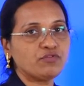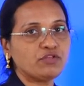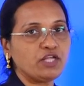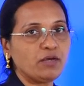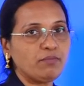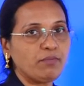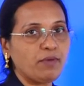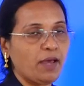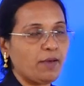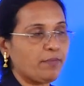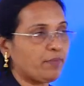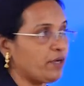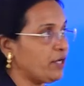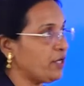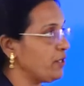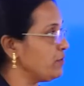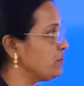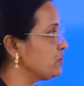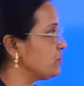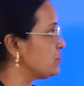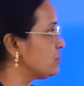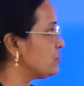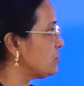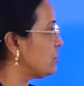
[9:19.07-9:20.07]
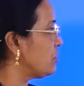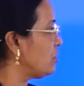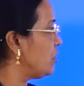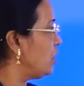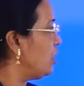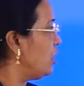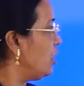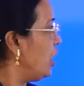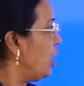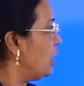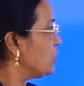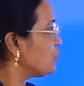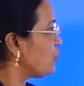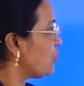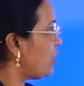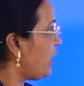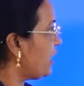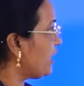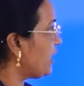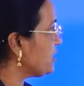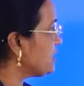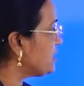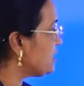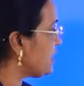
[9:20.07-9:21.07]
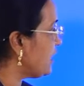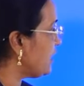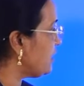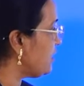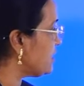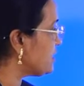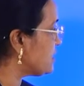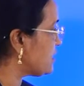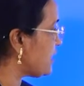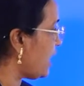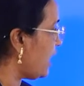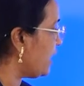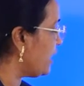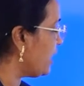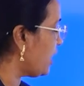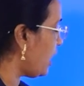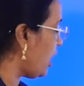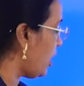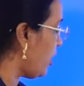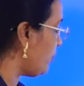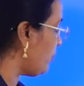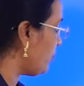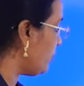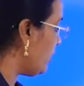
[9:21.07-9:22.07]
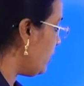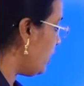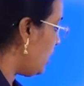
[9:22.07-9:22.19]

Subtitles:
the MapReduce. So let us see this diagram.